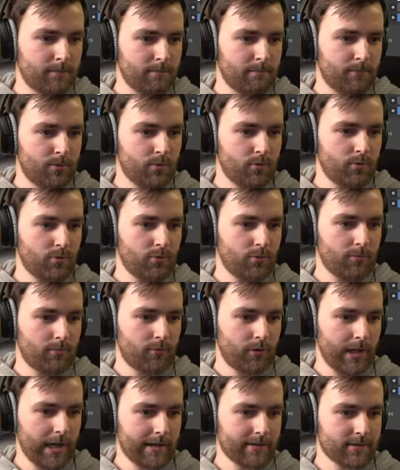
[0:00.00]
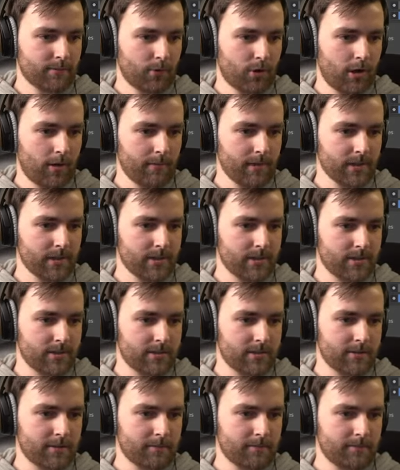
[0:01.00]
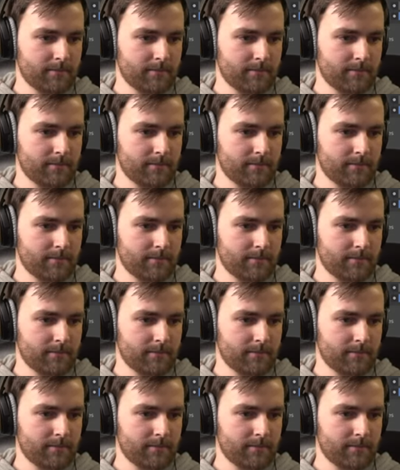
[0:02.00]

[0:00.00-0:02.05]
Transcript: Boom, reading some comments.